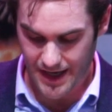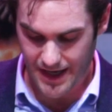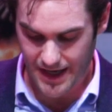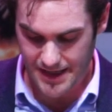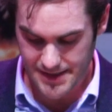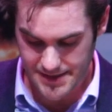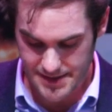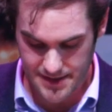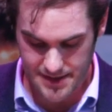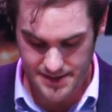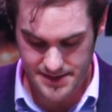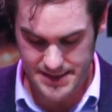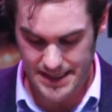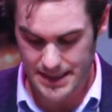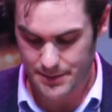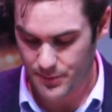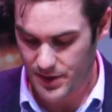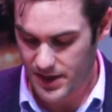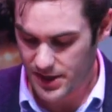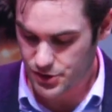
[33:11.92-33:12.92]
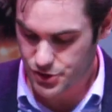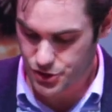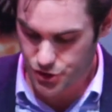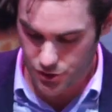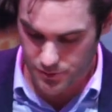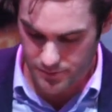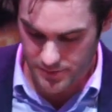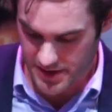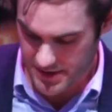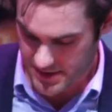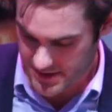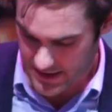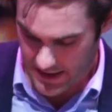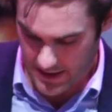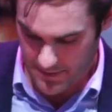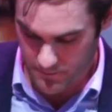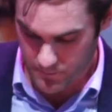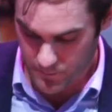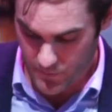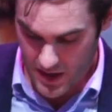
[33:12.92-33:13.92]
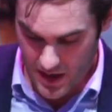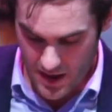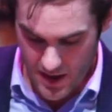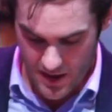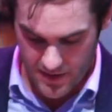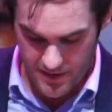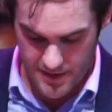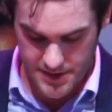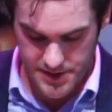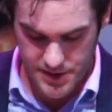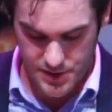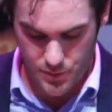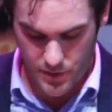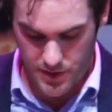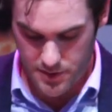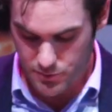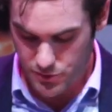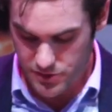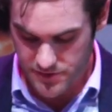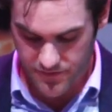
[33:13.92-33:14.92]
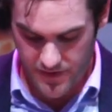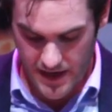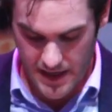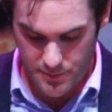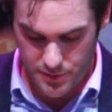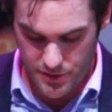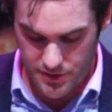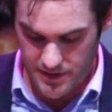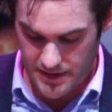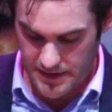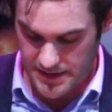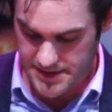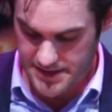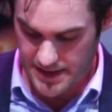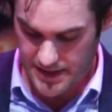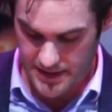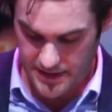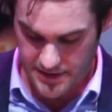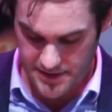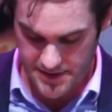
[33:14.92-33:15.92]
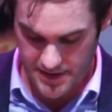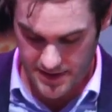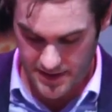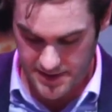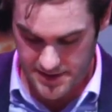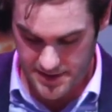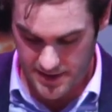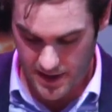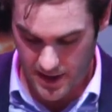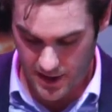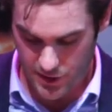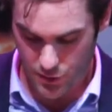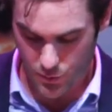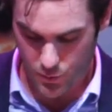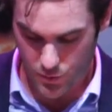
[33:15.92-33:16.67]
It isn't the same. It shouldn't be the same. This is one of the most vibrant and exciting cities in the